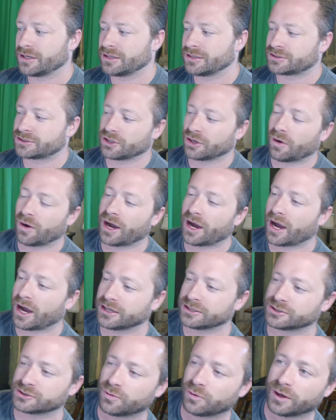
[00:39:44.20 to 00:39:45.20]
So
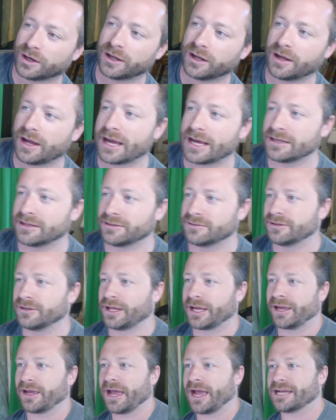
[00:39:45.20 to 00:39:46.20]
I just want
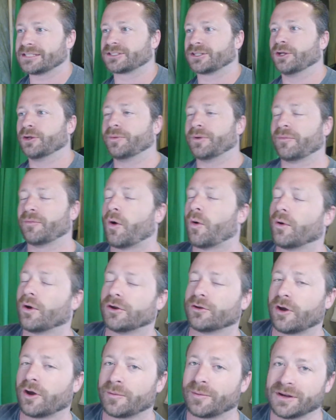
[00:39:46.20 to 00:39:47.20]
to ask a little bit about what
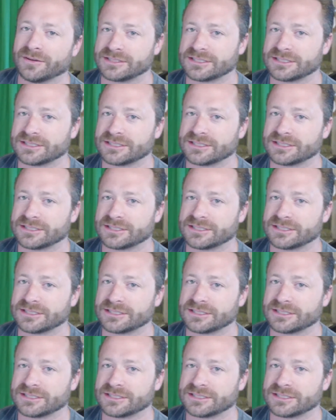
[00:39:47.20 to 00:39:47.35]
you're talking about.